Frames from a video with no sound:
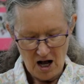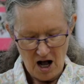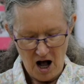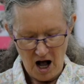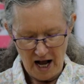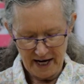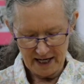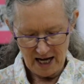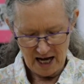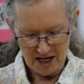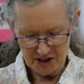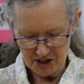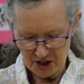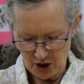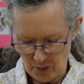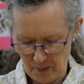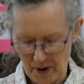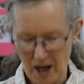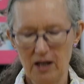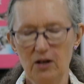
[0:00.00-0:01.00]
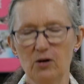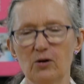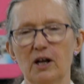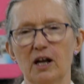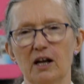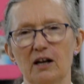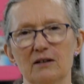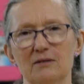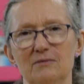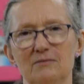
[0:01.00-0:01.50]
I can't tell by
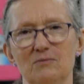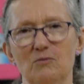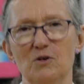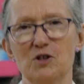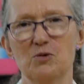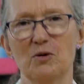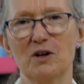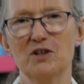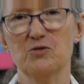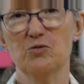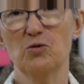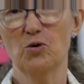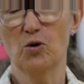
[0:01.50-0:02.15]
looking which one's